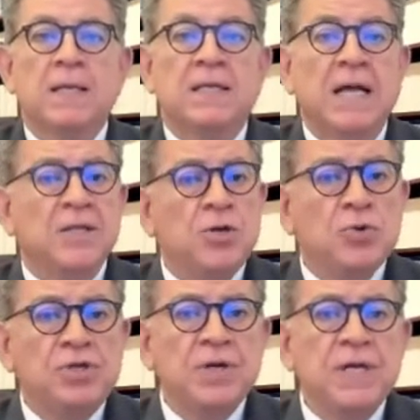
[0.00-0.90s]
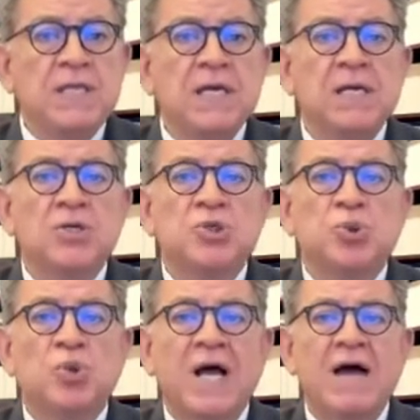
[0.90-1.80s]
The new treaty
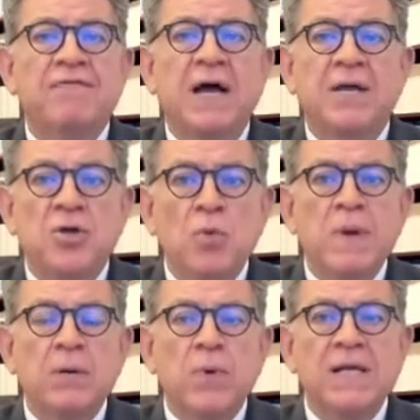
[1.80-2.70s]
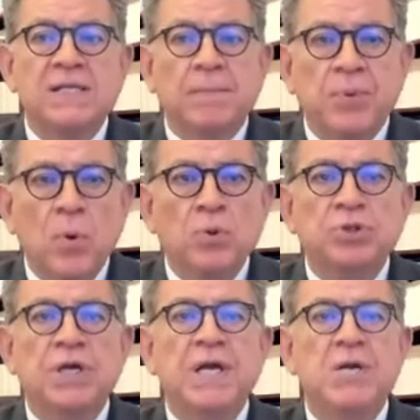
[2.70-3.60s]
should have a human rights
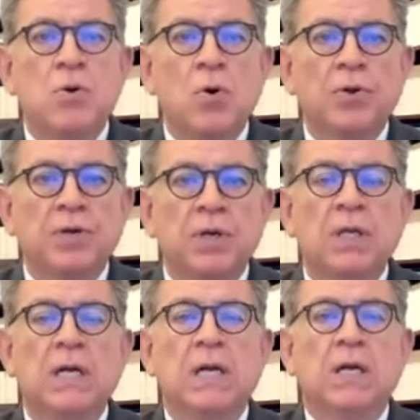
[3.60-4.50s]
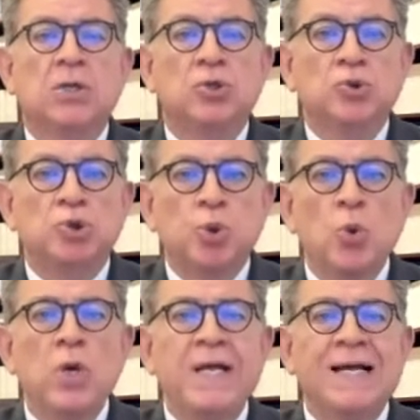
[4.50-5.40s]
approach in order to
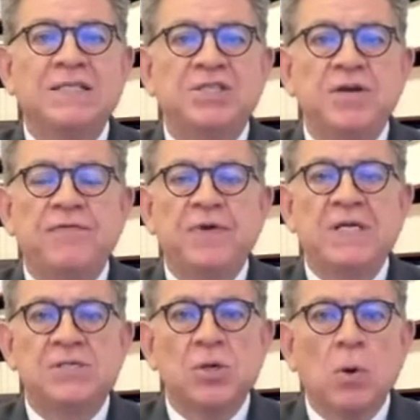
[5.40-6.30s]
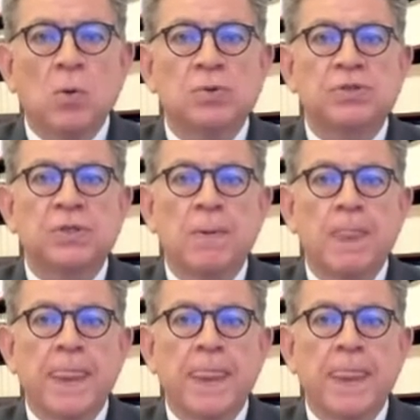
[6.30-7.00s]
truly achieve its goals.